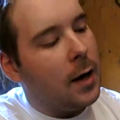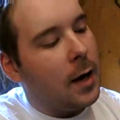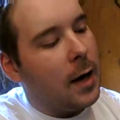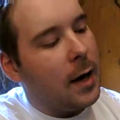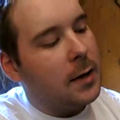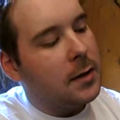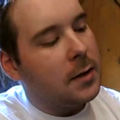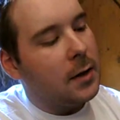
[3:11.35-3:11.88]

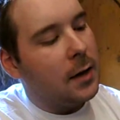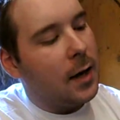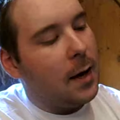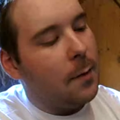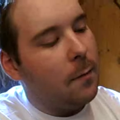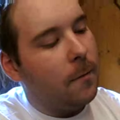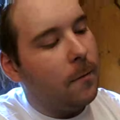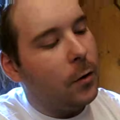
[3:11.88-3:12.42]

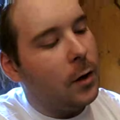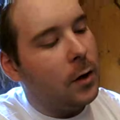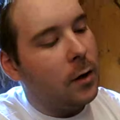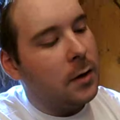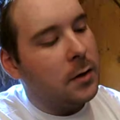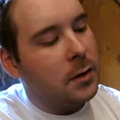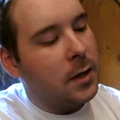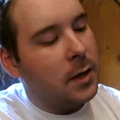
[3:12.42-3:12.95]
SCM
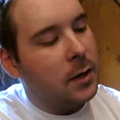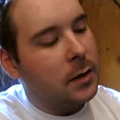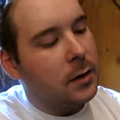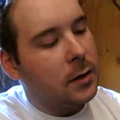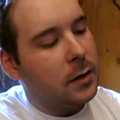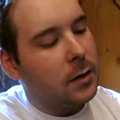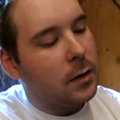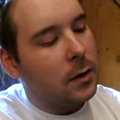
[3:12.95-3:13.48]

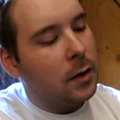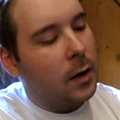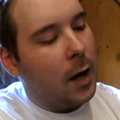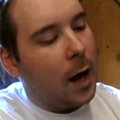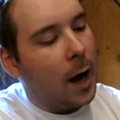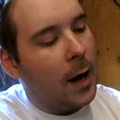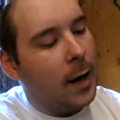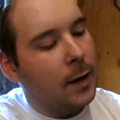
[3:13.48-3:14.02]
396 and